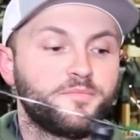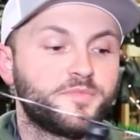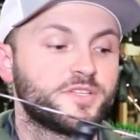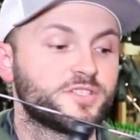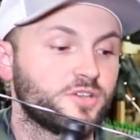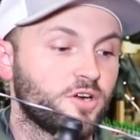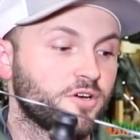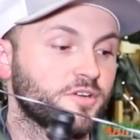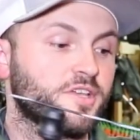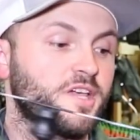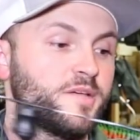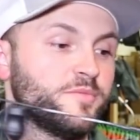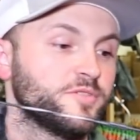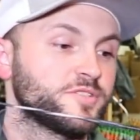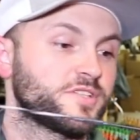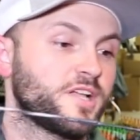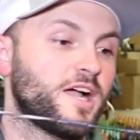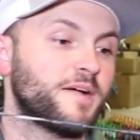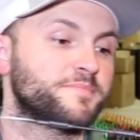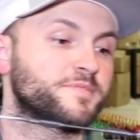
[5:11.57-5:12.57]
These are cable
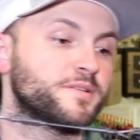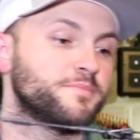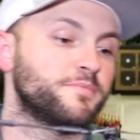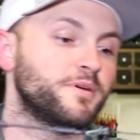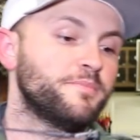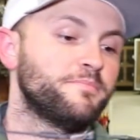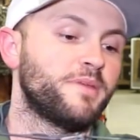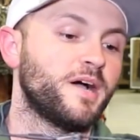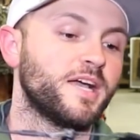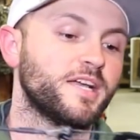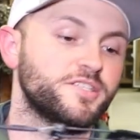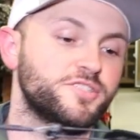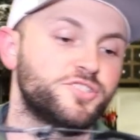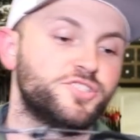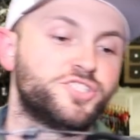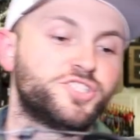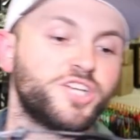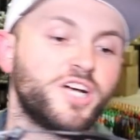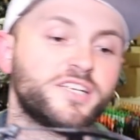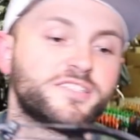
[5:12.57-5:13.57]
stops, but by
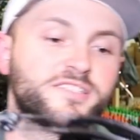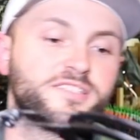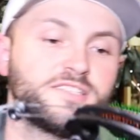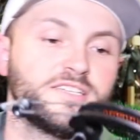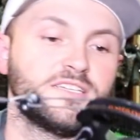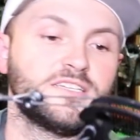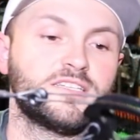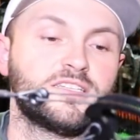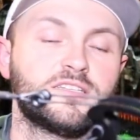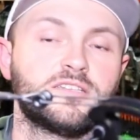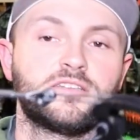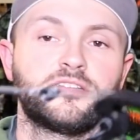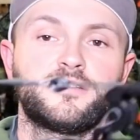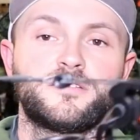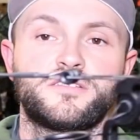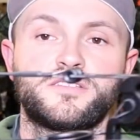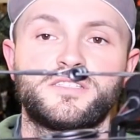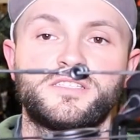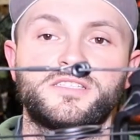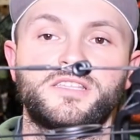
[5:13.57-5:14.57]
adjusting
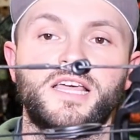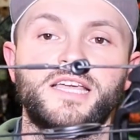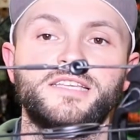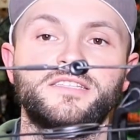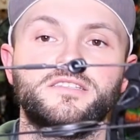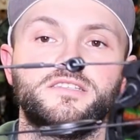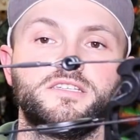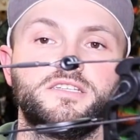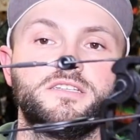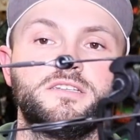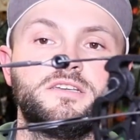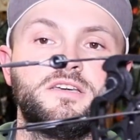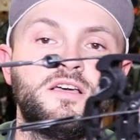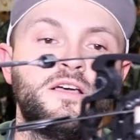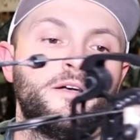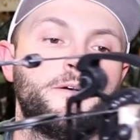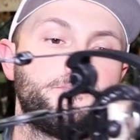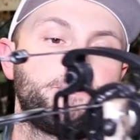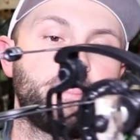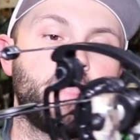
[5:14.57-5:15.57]
slightly,
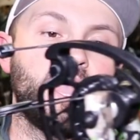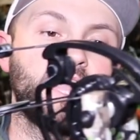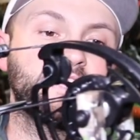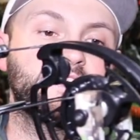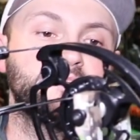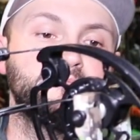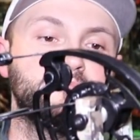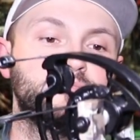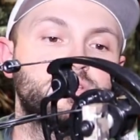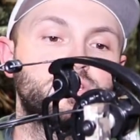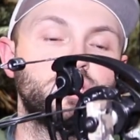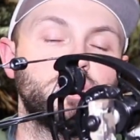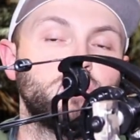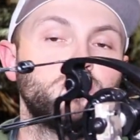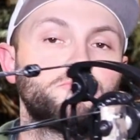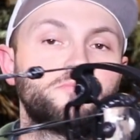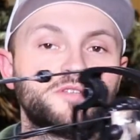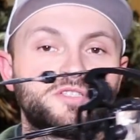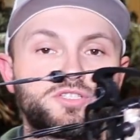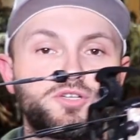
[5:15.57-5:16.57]
I can
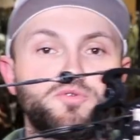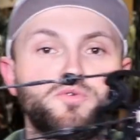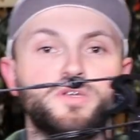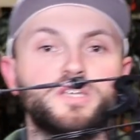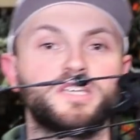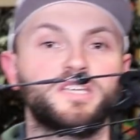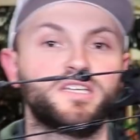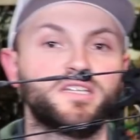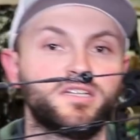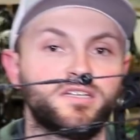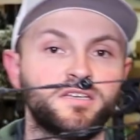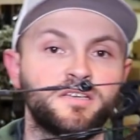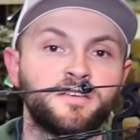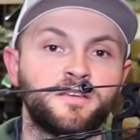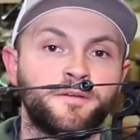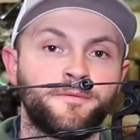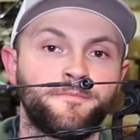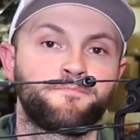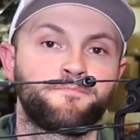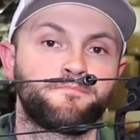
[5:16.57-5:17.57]
go between,
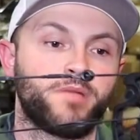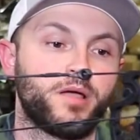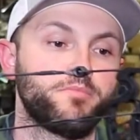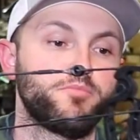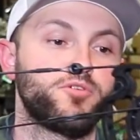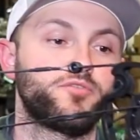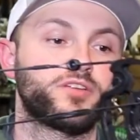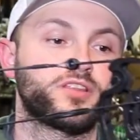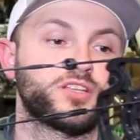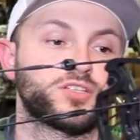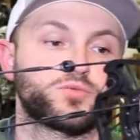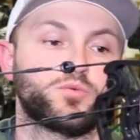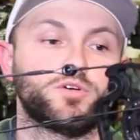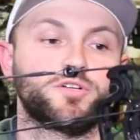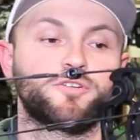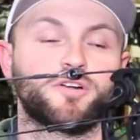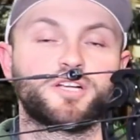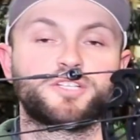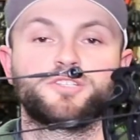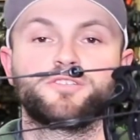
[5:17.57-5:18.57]
by moving this
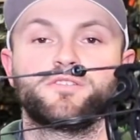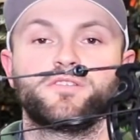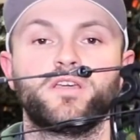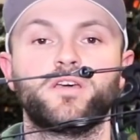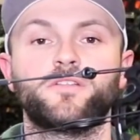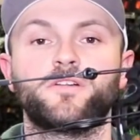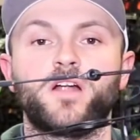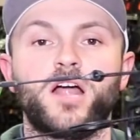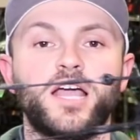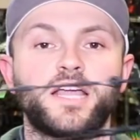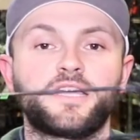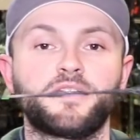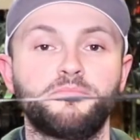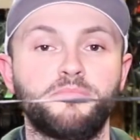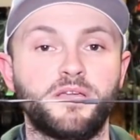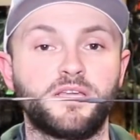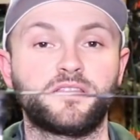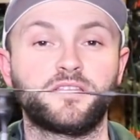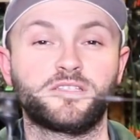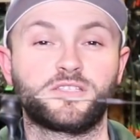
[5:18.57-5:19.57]
one direction or the other, I
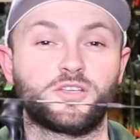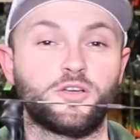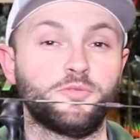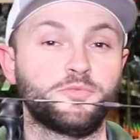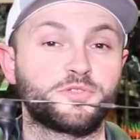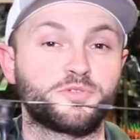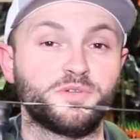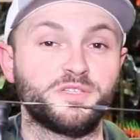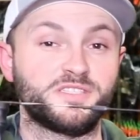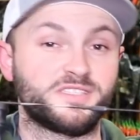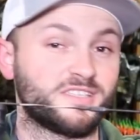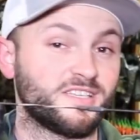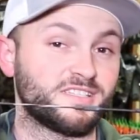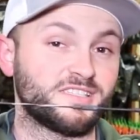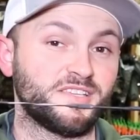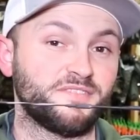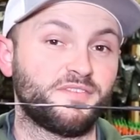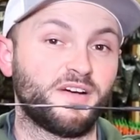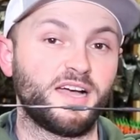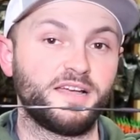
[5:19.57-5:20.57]
can make this go between
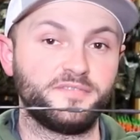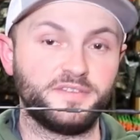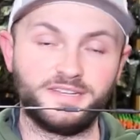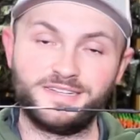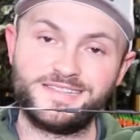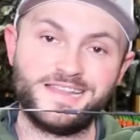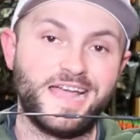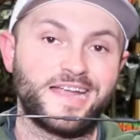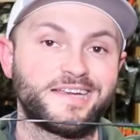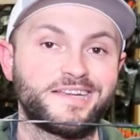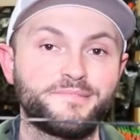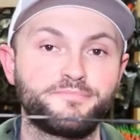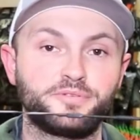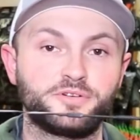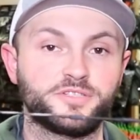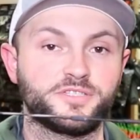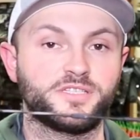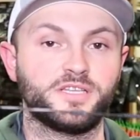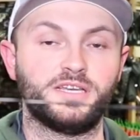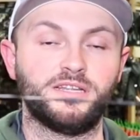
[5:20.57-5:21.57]
65 and
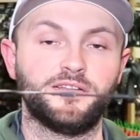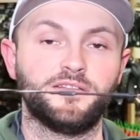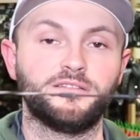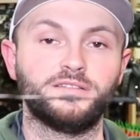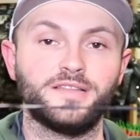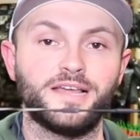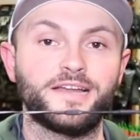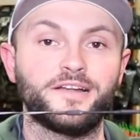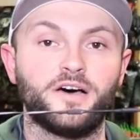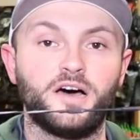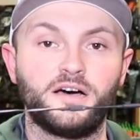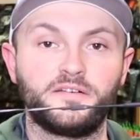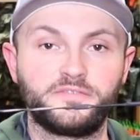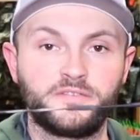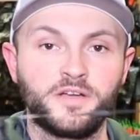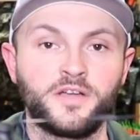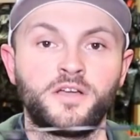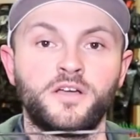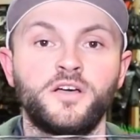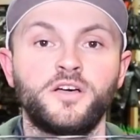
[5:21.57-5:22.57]
90% let
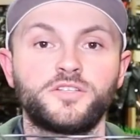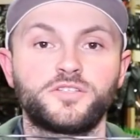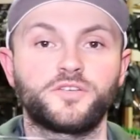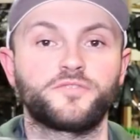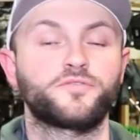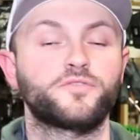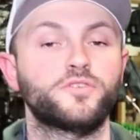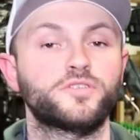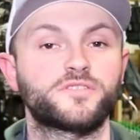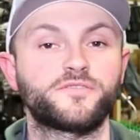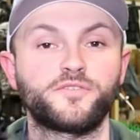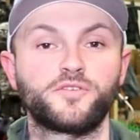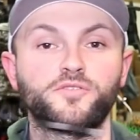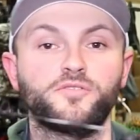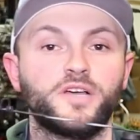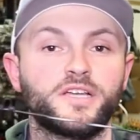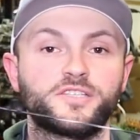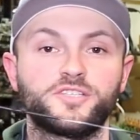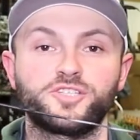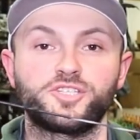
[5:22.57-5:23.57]
off. So for those of you
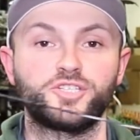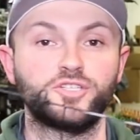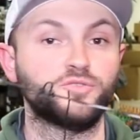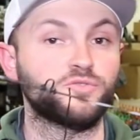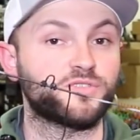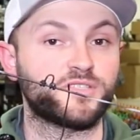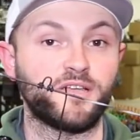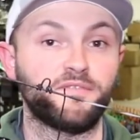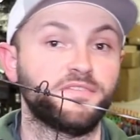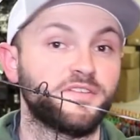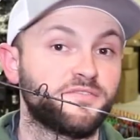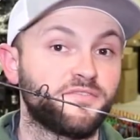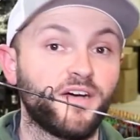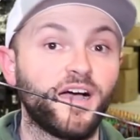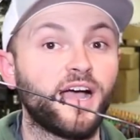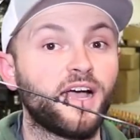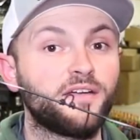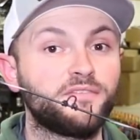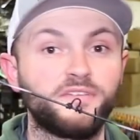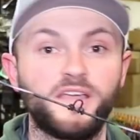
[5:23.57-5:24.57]
who like to shoot
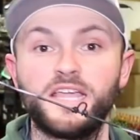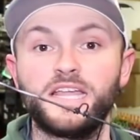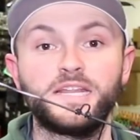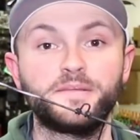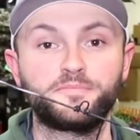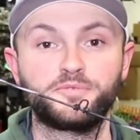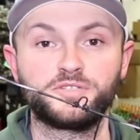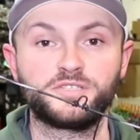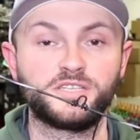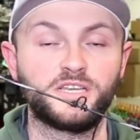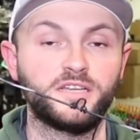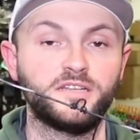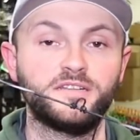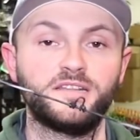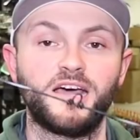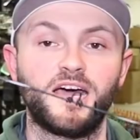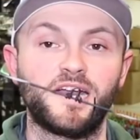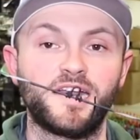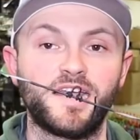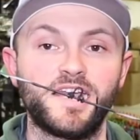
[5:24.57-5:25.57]
75,
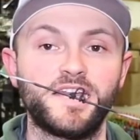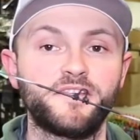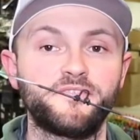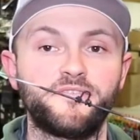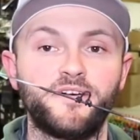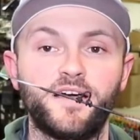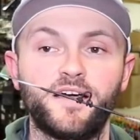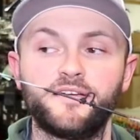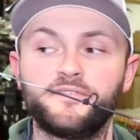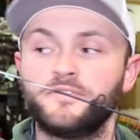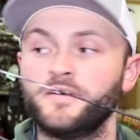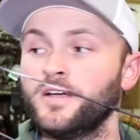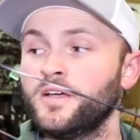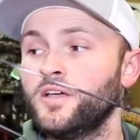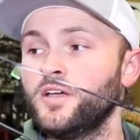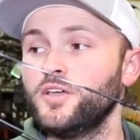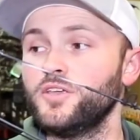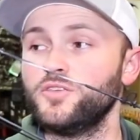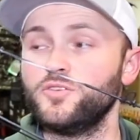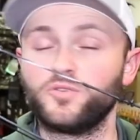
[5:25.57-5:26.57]
80%, not 85,
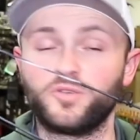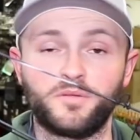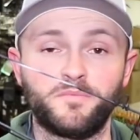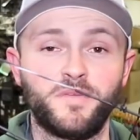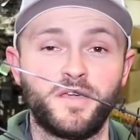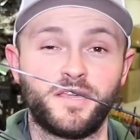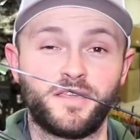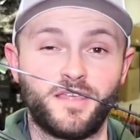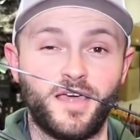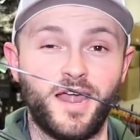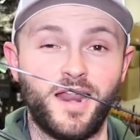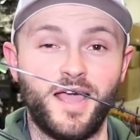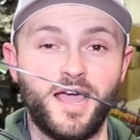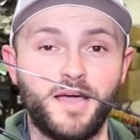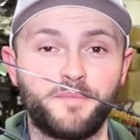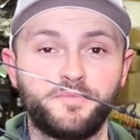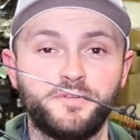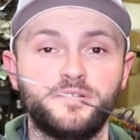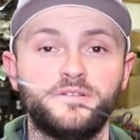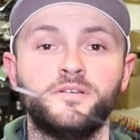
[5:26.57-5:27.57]
you can make that
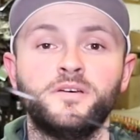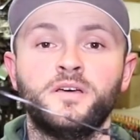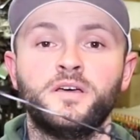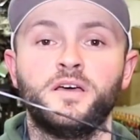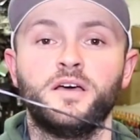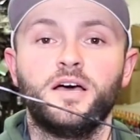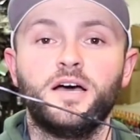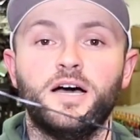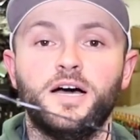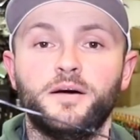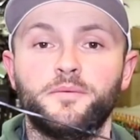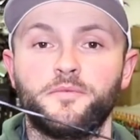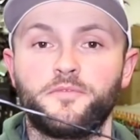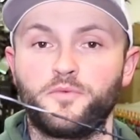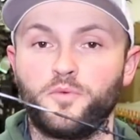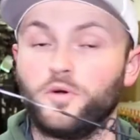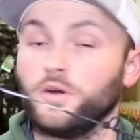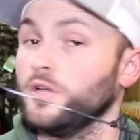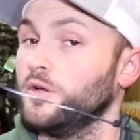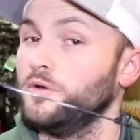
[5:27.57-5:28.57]
happen.
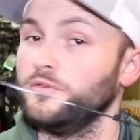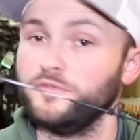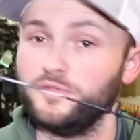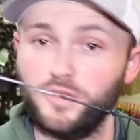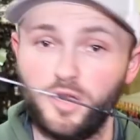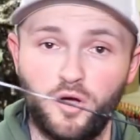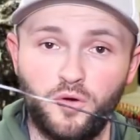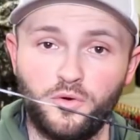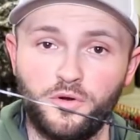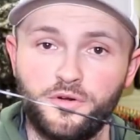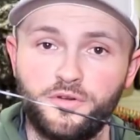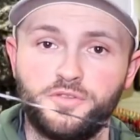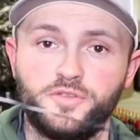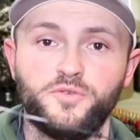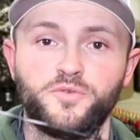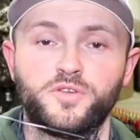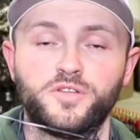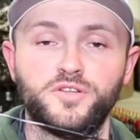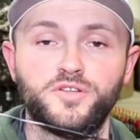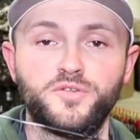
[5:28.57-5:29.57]
If you want to go even lower,
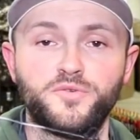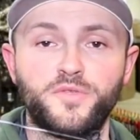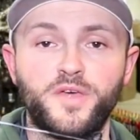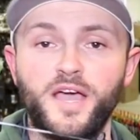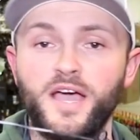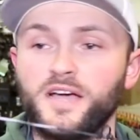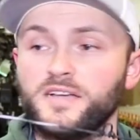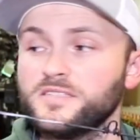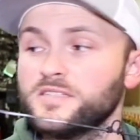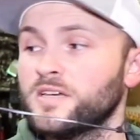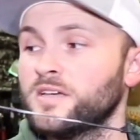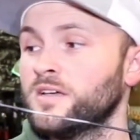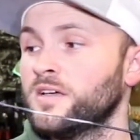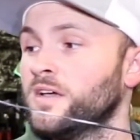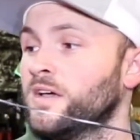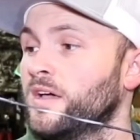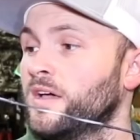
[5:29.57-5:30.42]
you can do that.